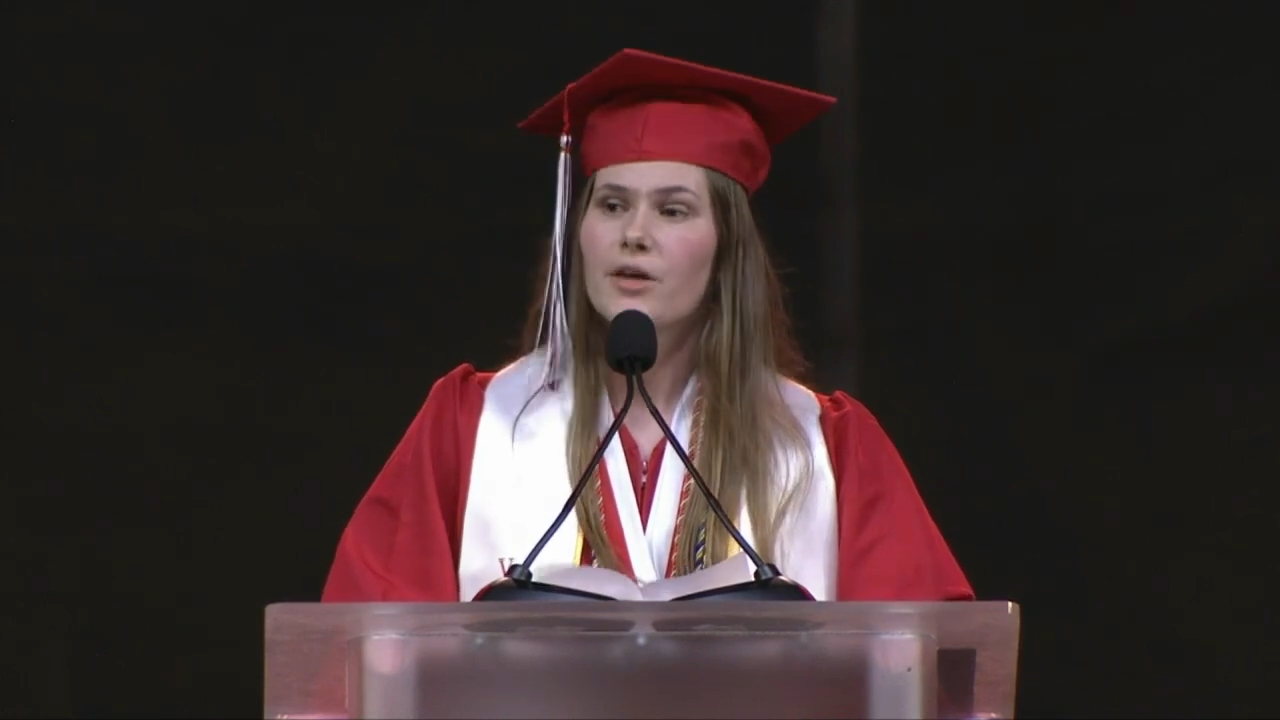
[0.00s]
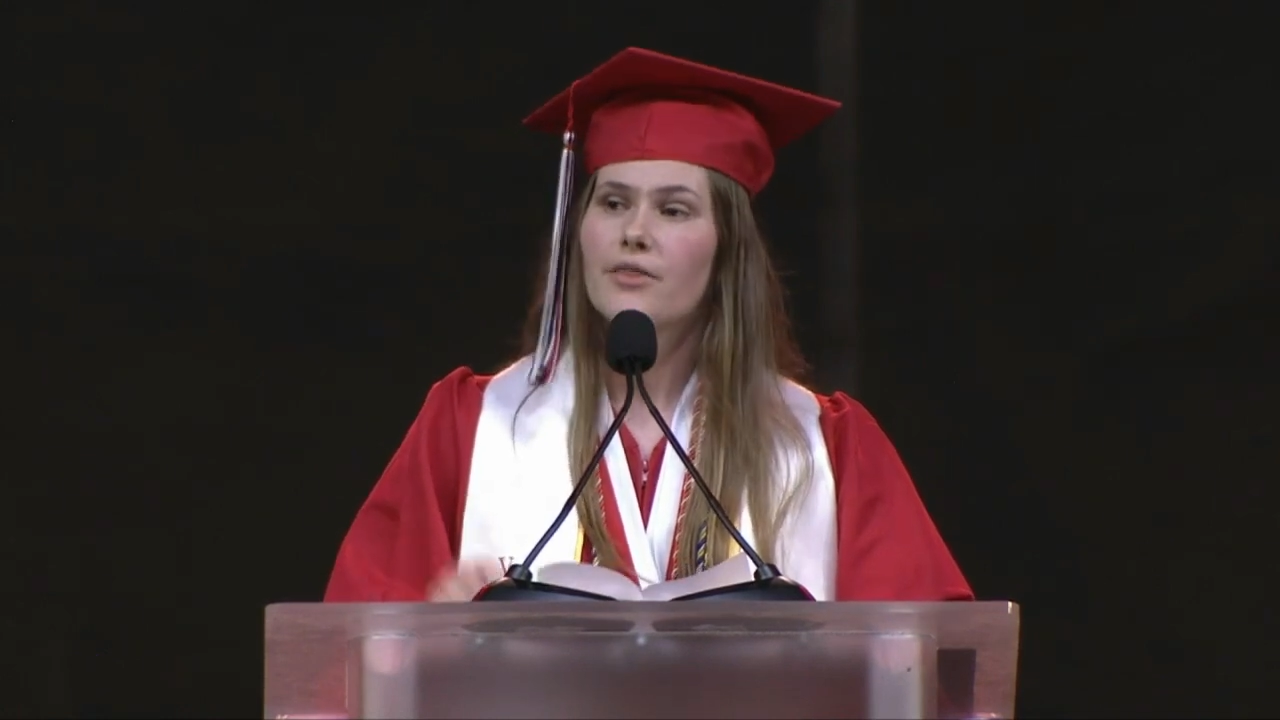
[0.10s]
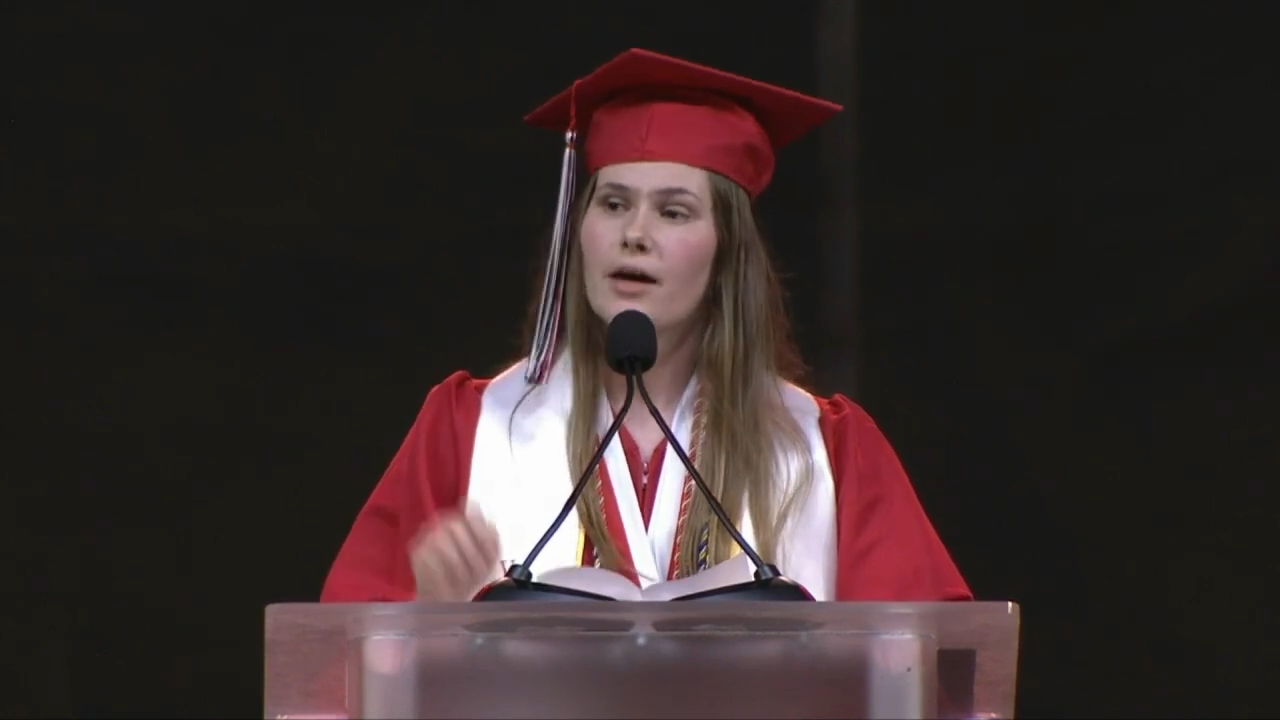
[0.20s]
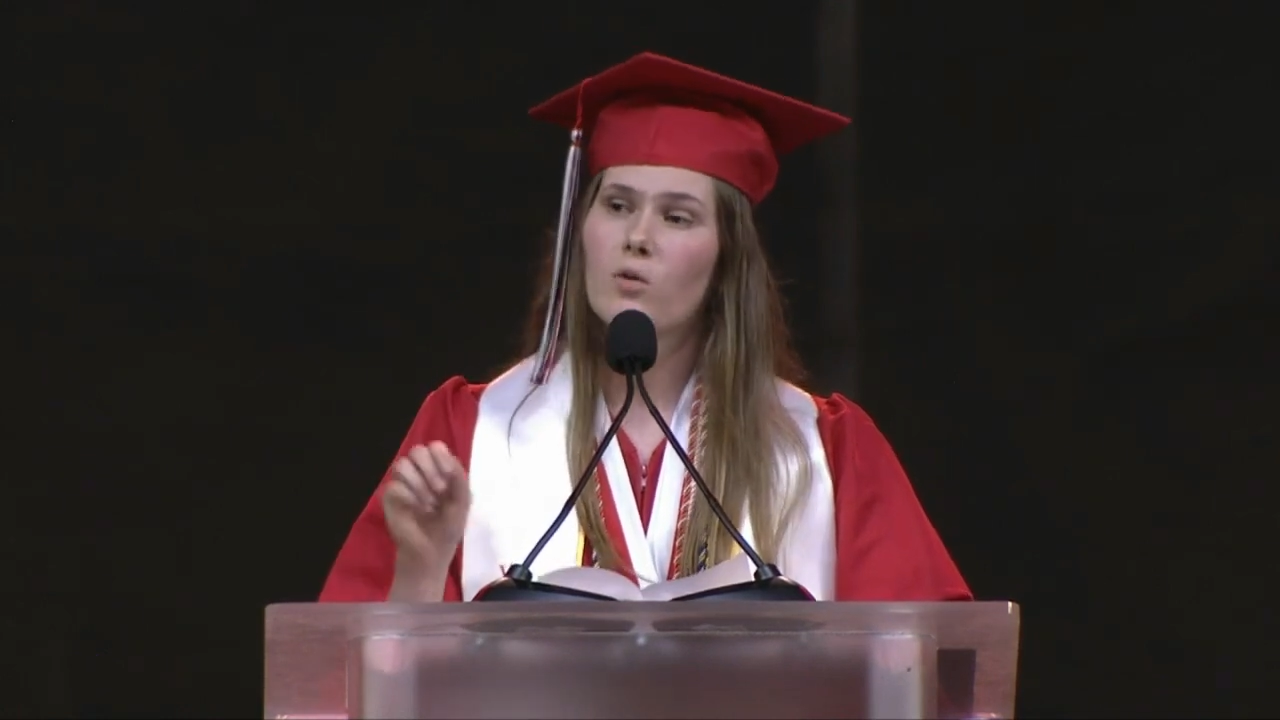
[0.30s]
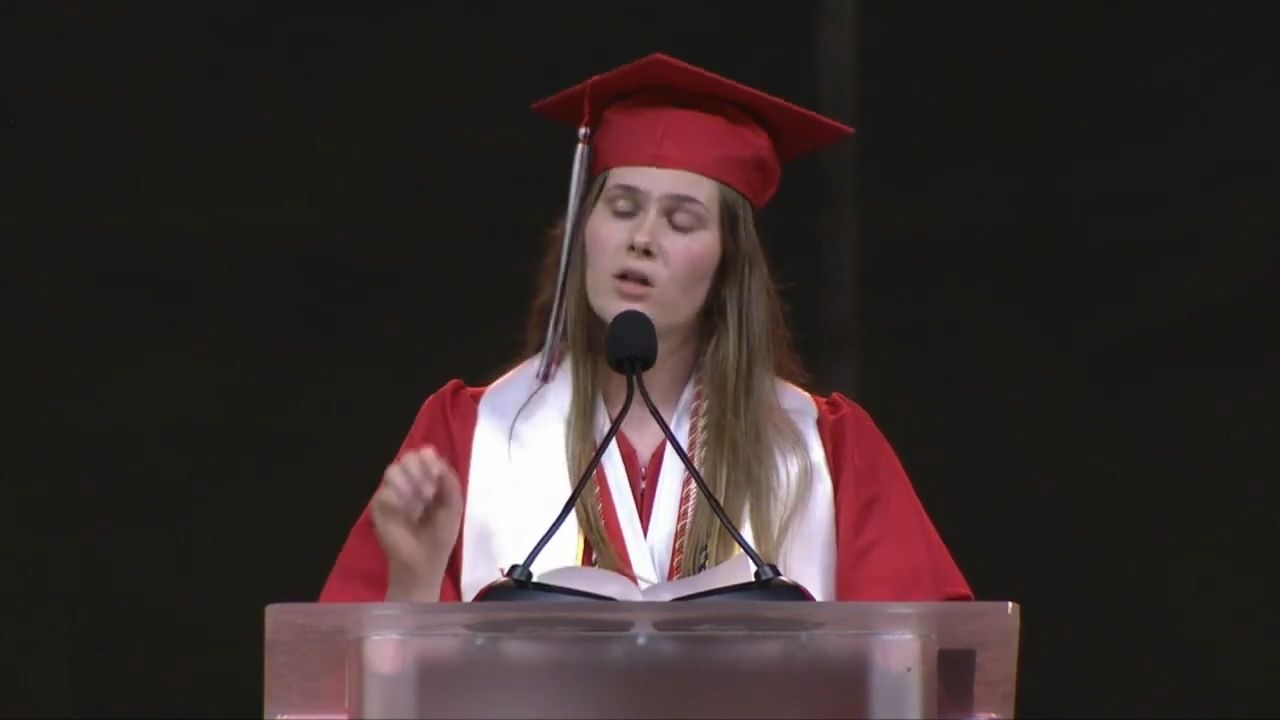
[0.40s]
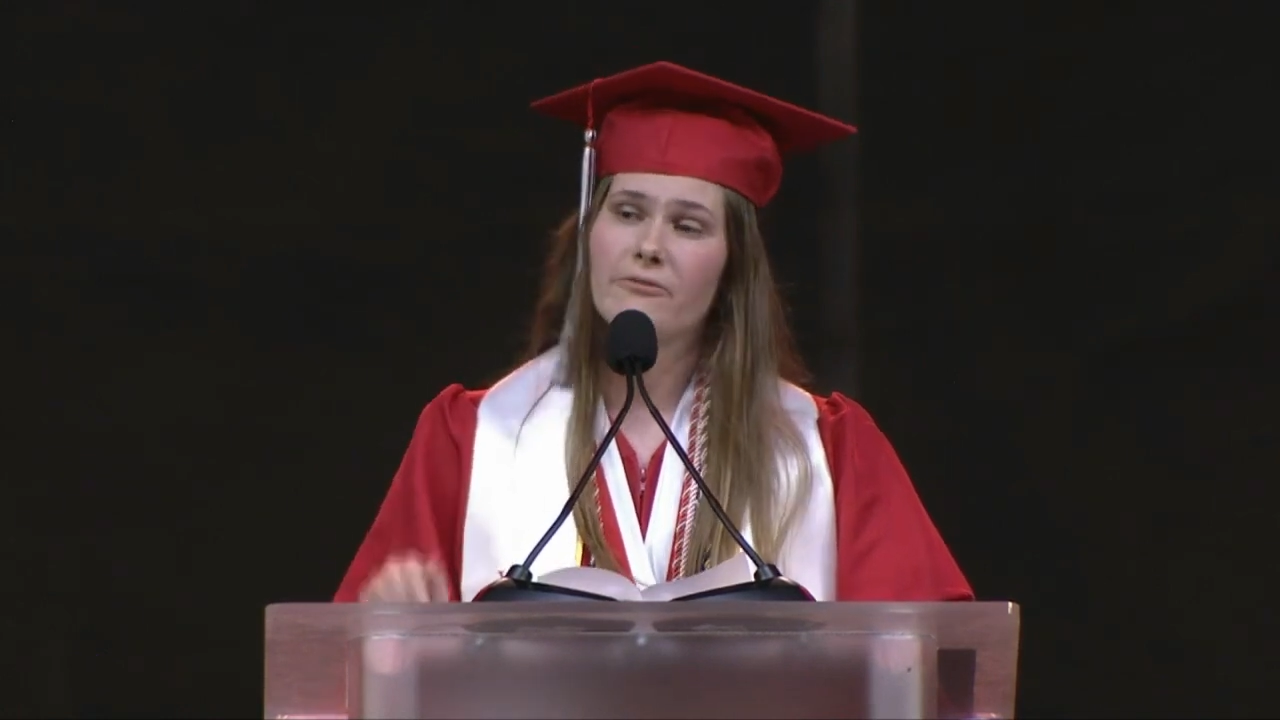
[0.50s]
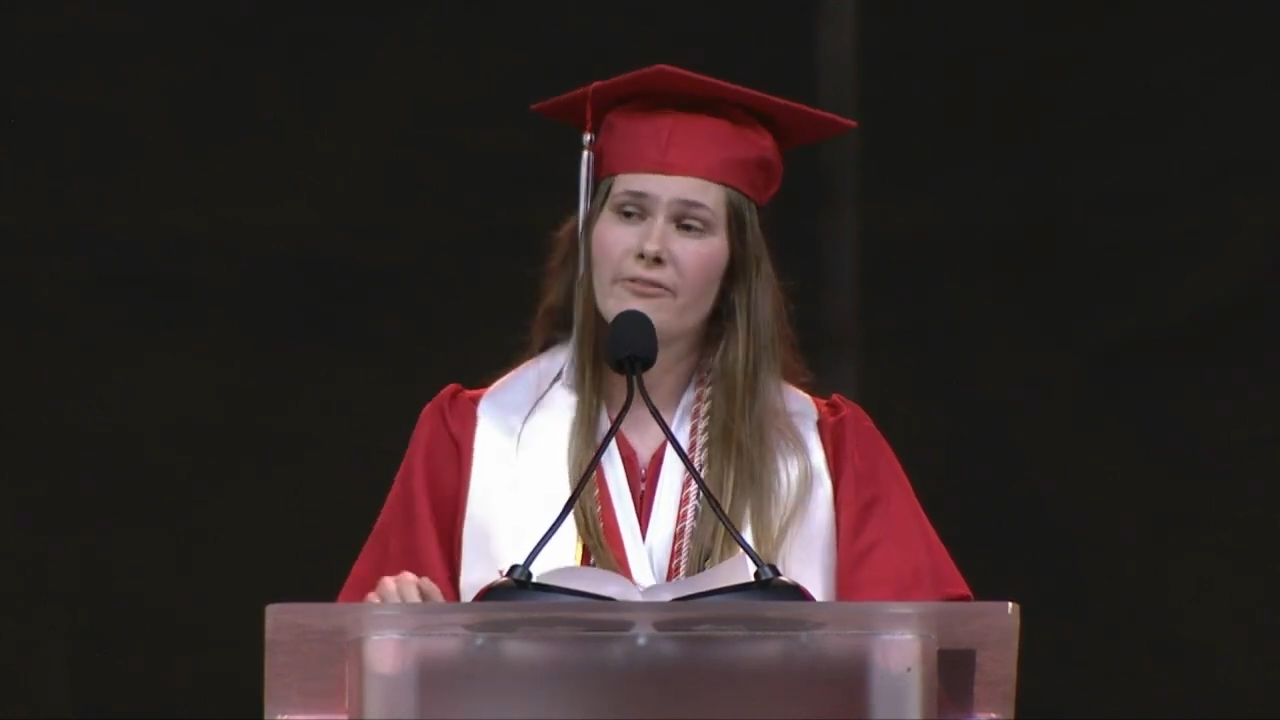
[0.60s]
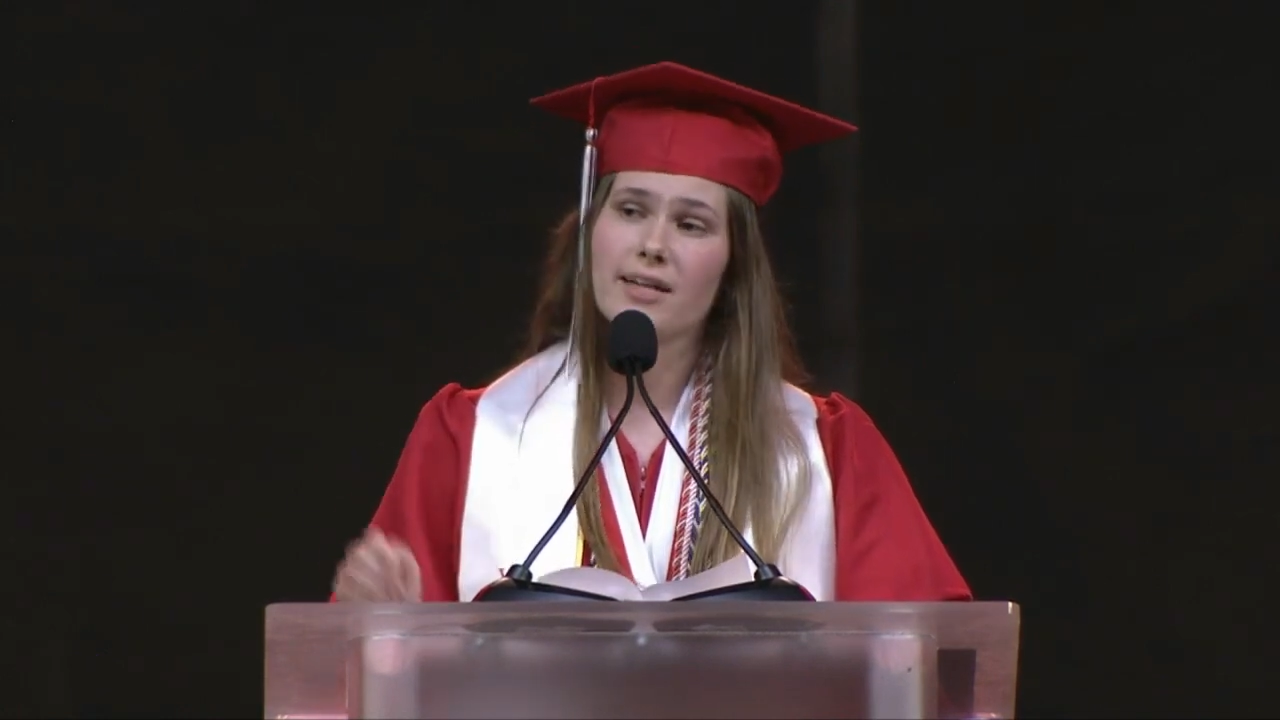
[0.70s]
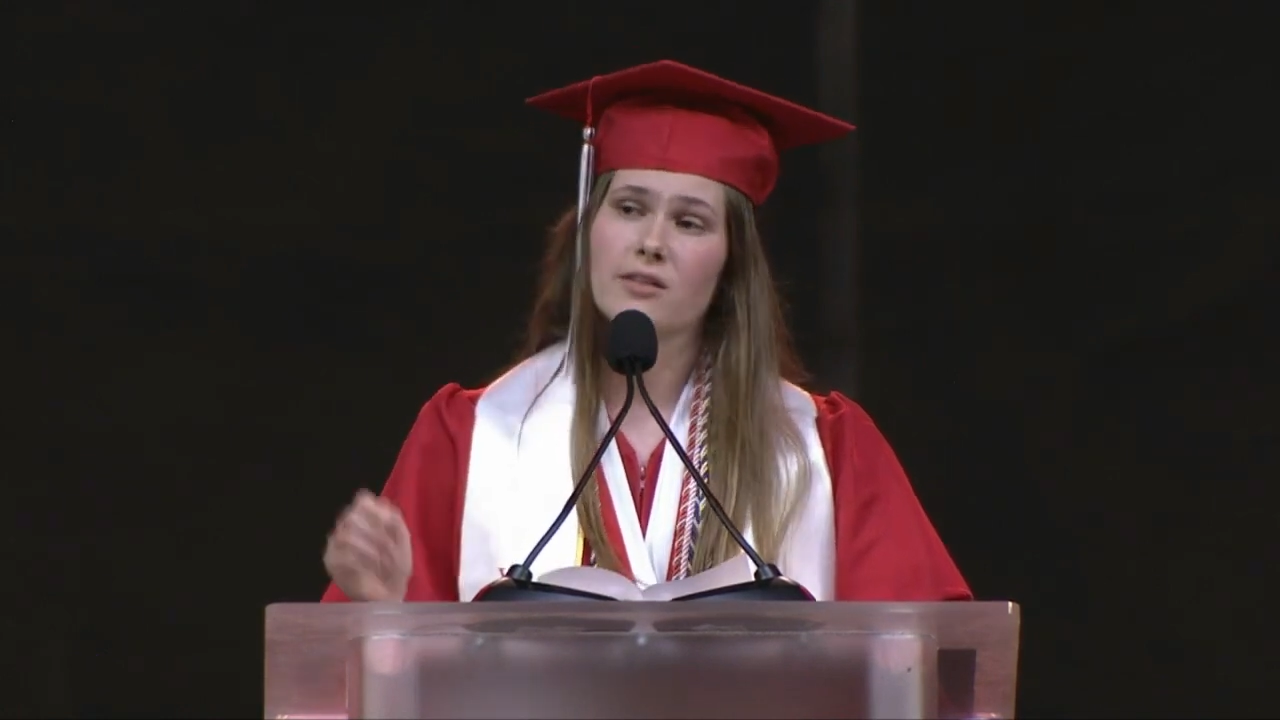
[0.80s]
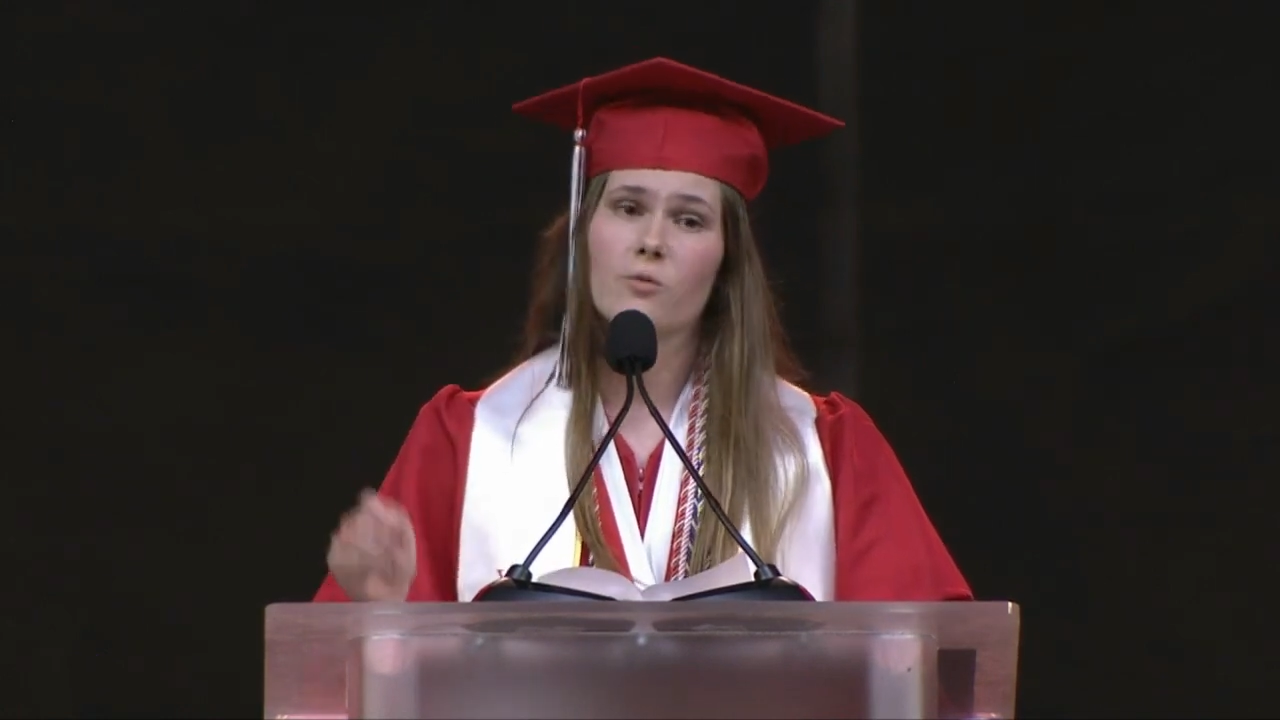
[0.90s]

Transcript: that will affect